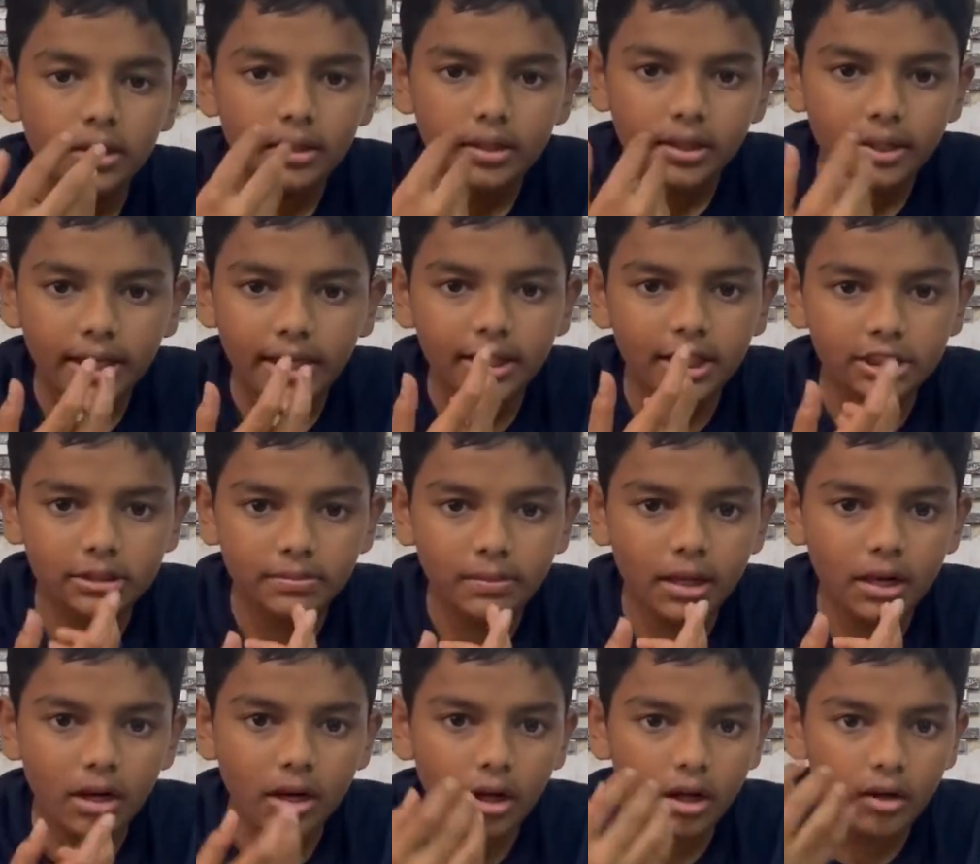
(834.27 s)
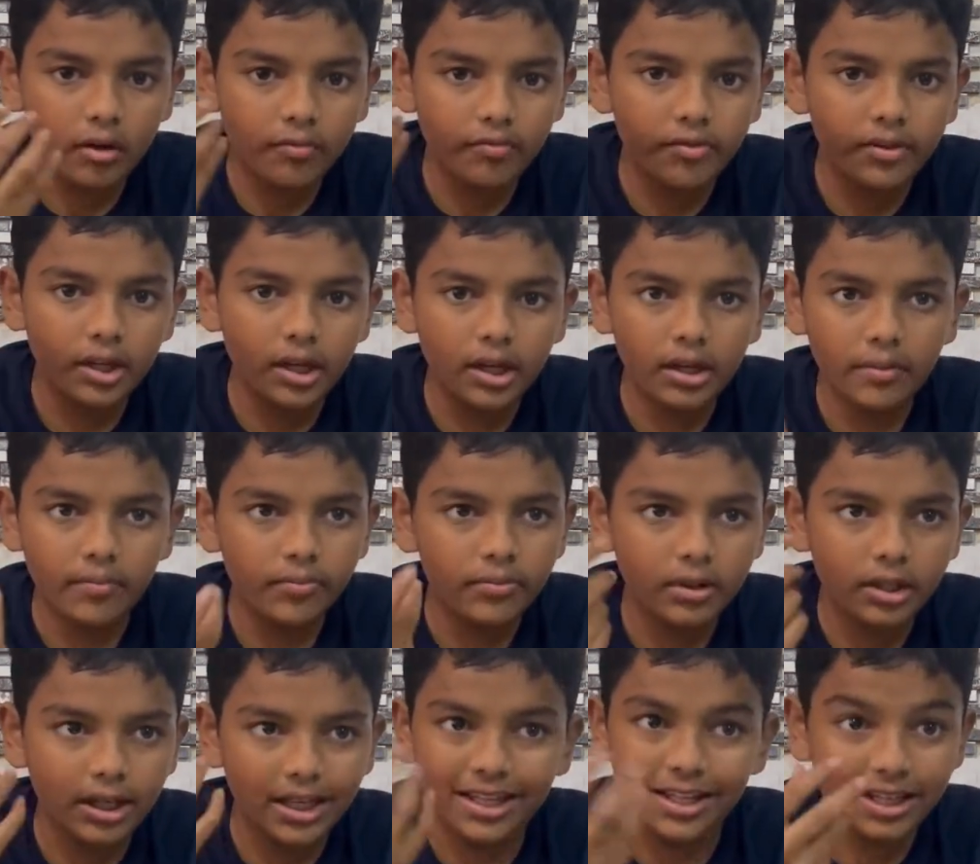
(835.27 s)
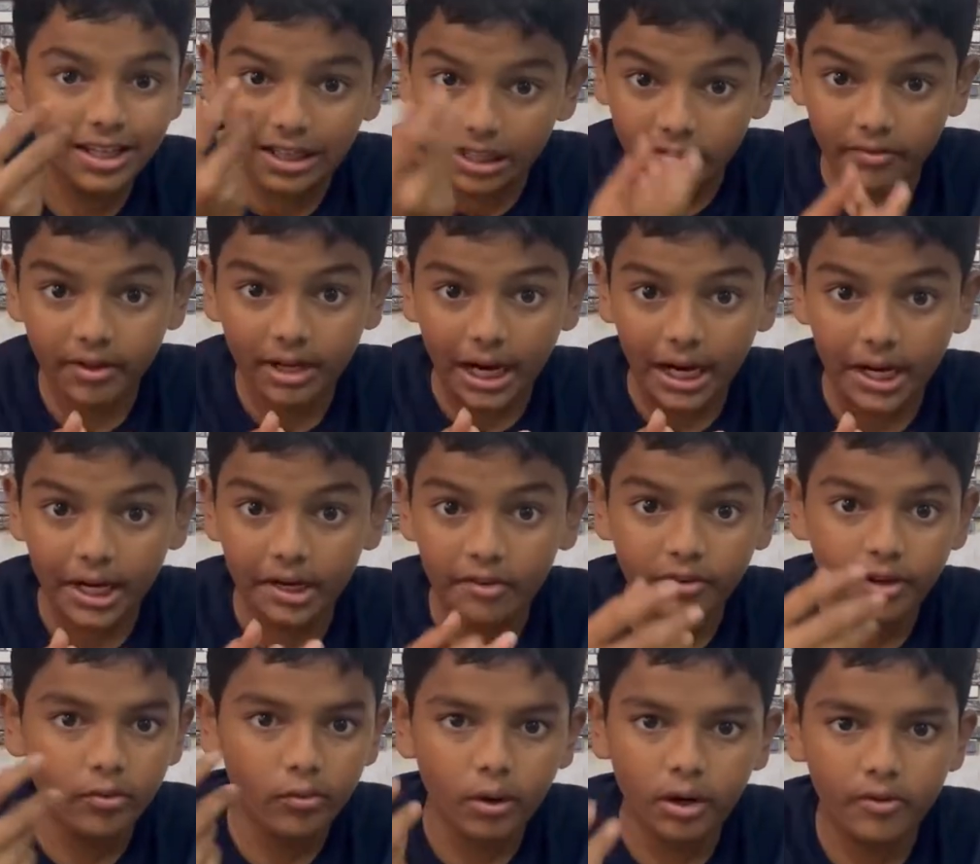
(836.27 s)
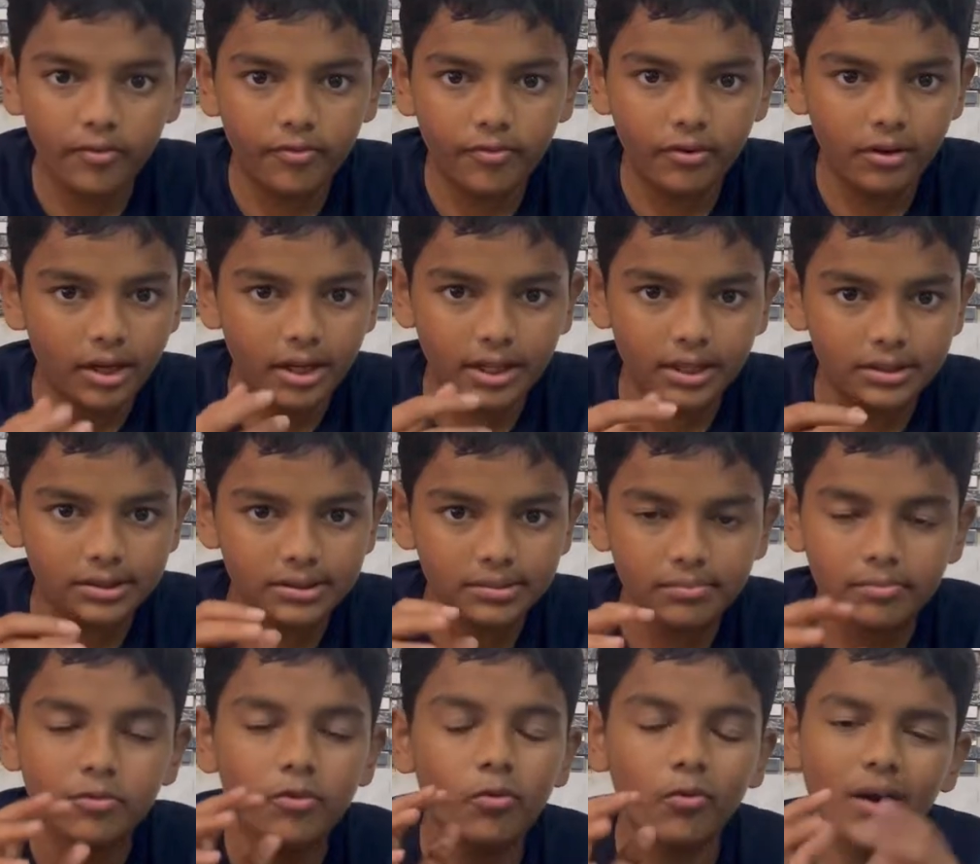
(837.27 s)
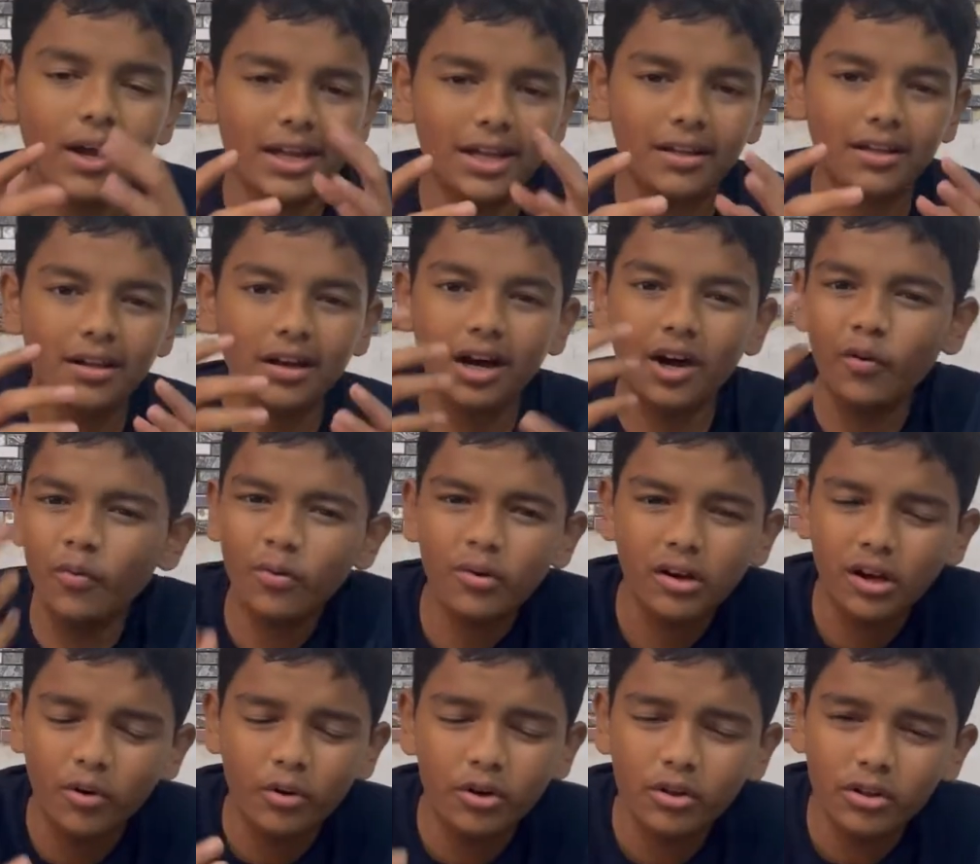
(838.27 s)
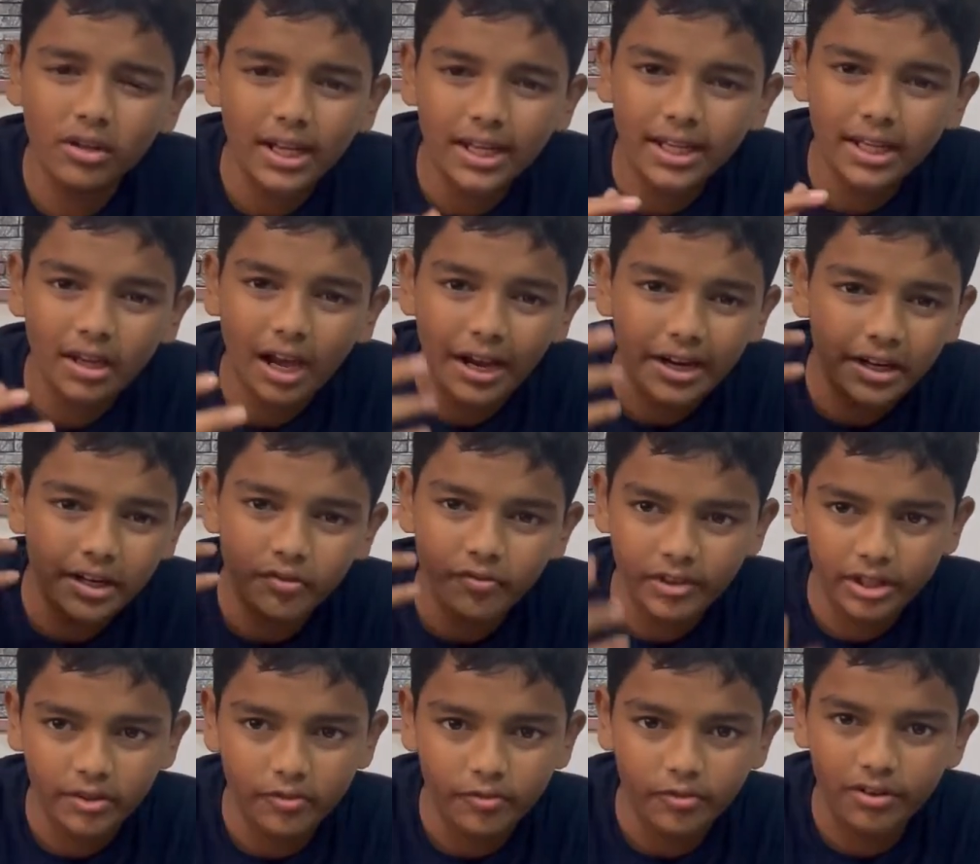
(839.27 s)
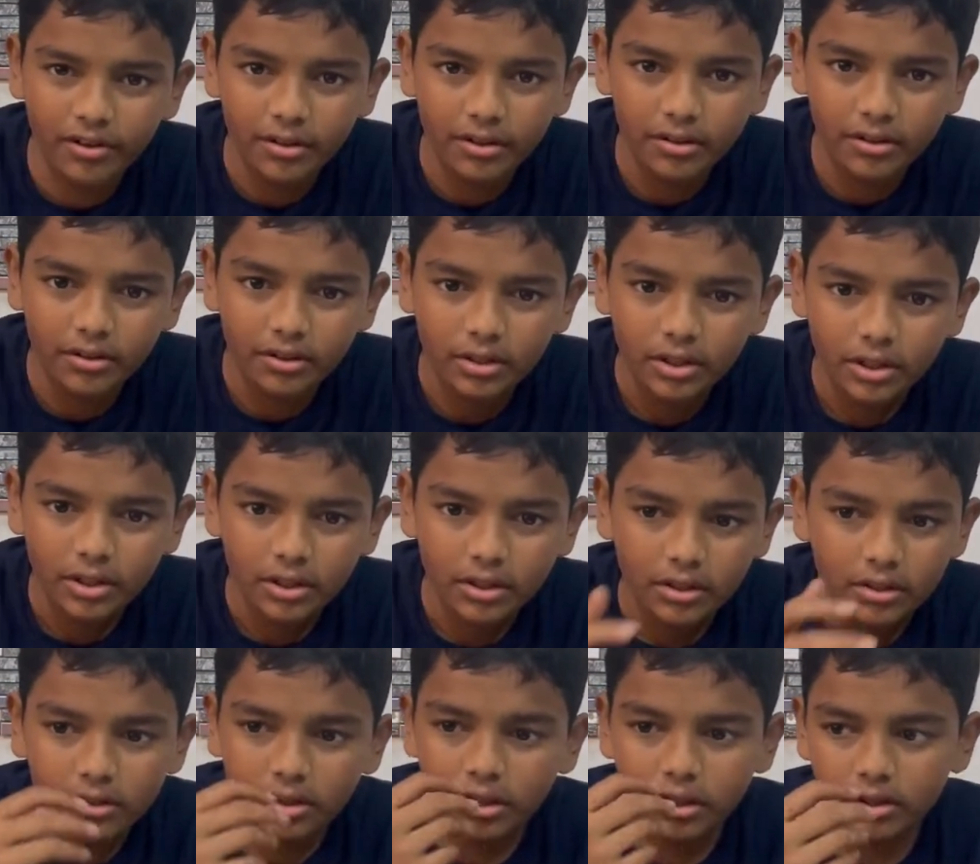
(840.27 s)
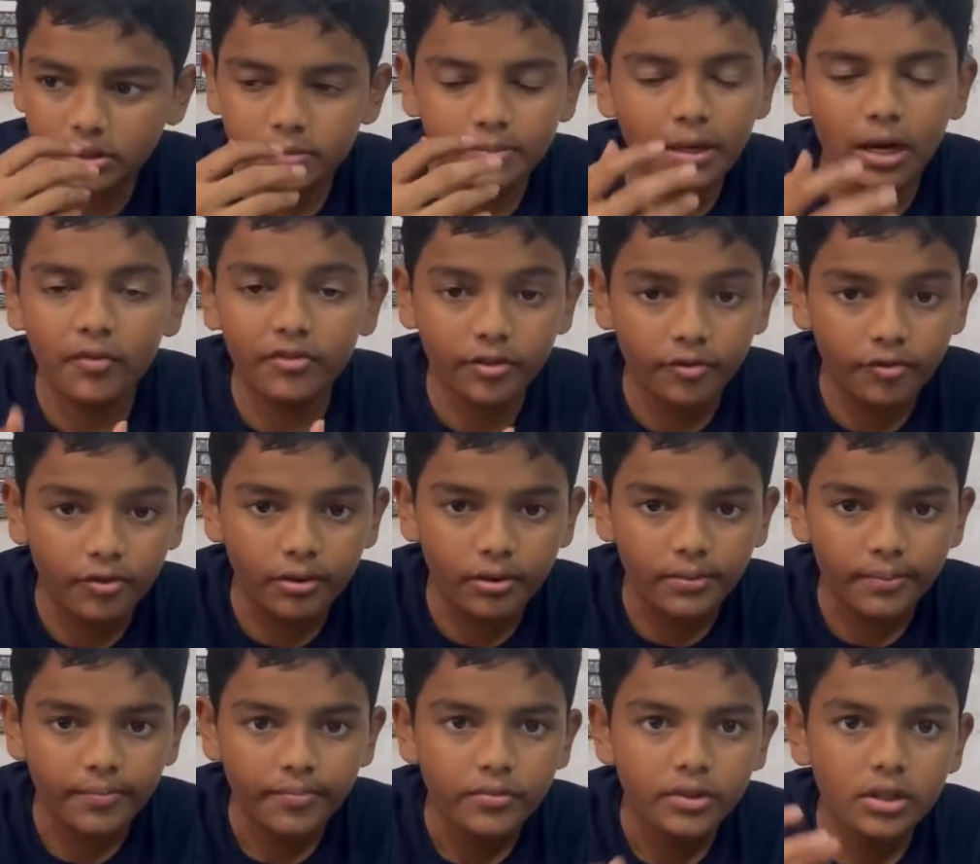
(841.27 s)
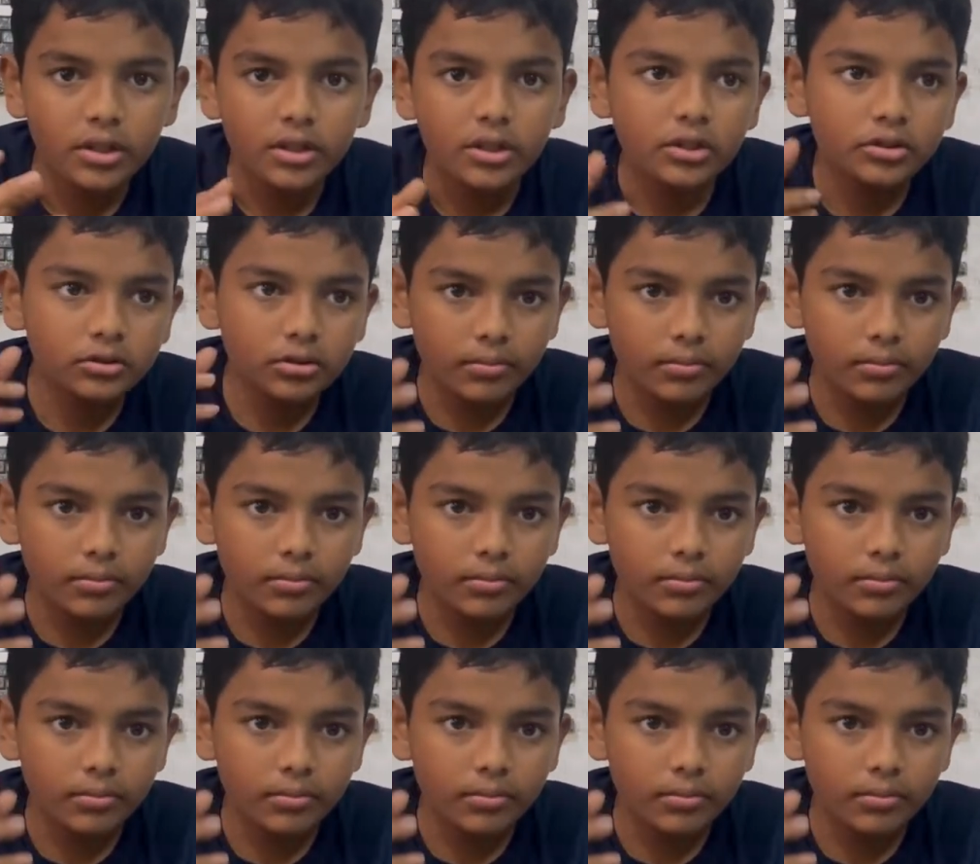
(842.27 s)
get the smell of the, and you can even identify what food it is. Why? How do you like identify the food, the smell of the food? So